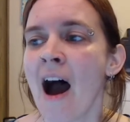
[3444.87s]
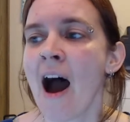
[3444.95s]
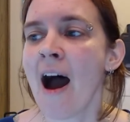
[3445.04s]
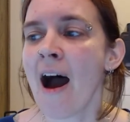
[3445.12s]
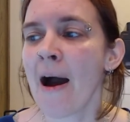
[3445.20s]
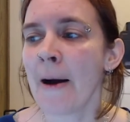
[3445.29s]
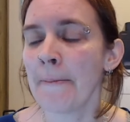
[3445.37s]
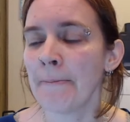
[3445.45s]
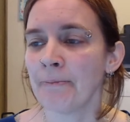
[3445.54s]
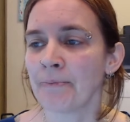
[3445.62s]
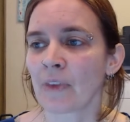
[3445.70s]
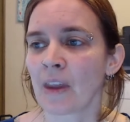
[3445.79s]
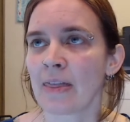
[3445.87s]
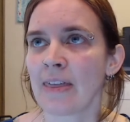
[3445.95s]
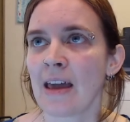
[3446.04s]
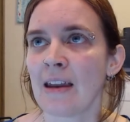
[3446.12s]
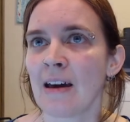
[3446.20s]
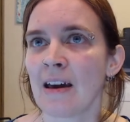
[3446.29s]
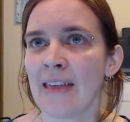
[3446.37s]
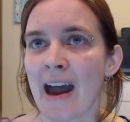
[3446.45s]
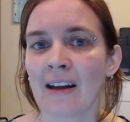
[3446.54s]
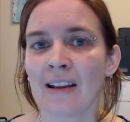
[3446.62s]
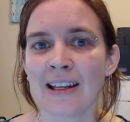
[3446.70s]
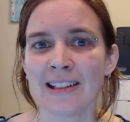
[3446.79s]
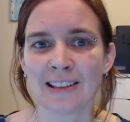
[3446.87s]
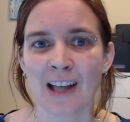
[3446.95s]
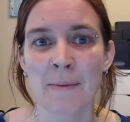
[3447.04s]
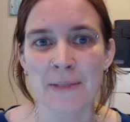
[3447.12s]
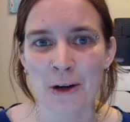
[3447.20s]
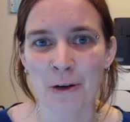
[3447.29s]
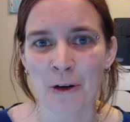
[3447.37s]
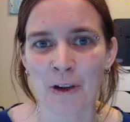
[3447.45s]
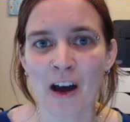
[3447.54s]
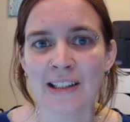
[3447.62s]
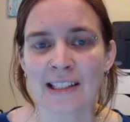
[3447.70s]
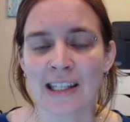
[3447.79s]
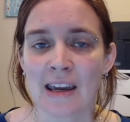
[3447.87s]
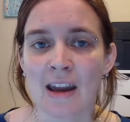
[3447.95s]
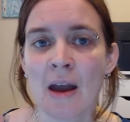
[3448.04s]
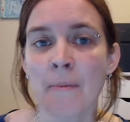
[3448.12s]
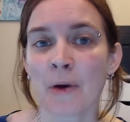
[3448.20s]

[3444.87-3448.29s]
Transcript: Then that glaze comes out glossy.